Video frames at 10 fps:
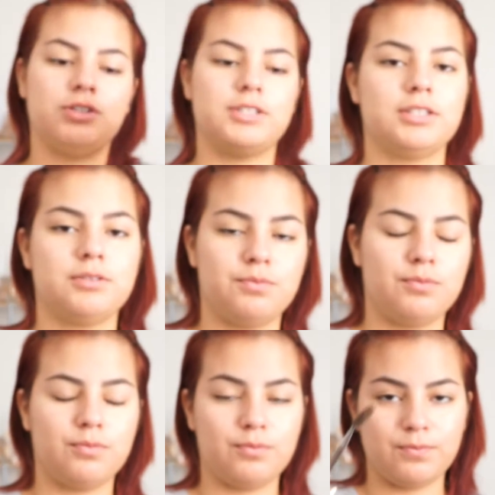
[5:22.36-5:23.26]
use that to
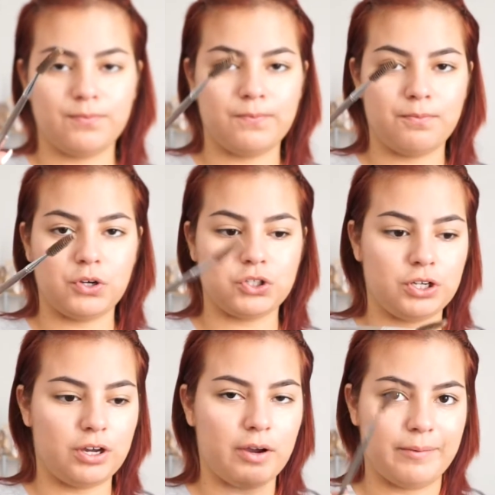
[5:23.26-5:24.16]
brush
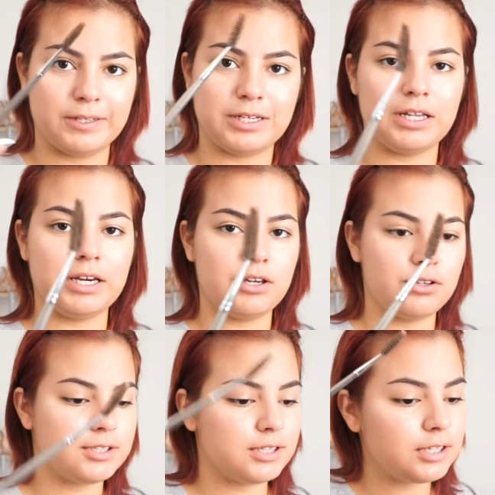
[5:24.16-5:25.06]
out your eyebrows. I like
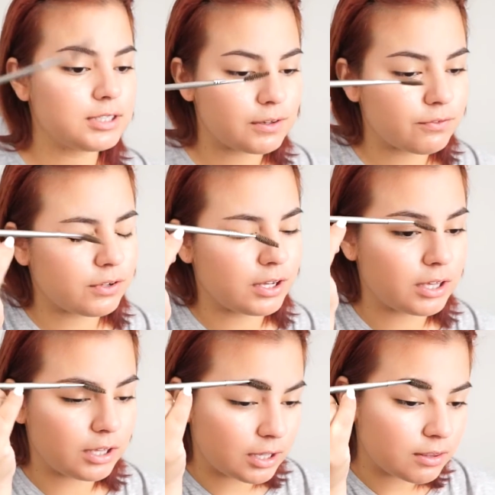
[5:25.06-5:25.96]
using this, I feel like
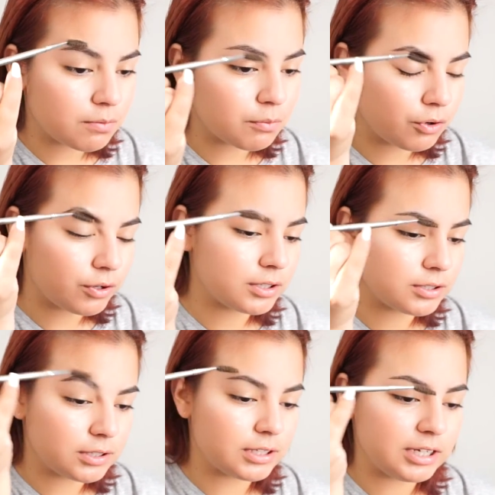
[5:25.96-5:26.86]
it gets more
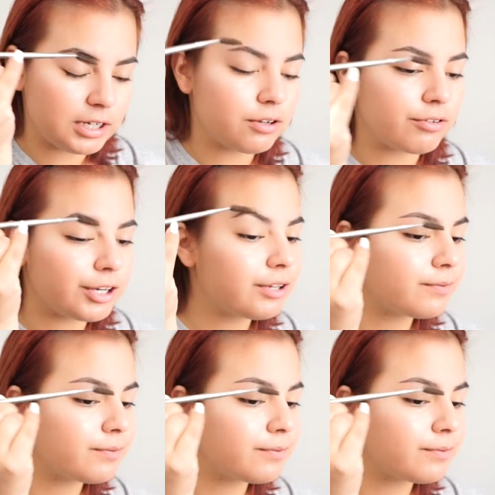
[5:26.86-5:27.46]
into the nitty-gritty.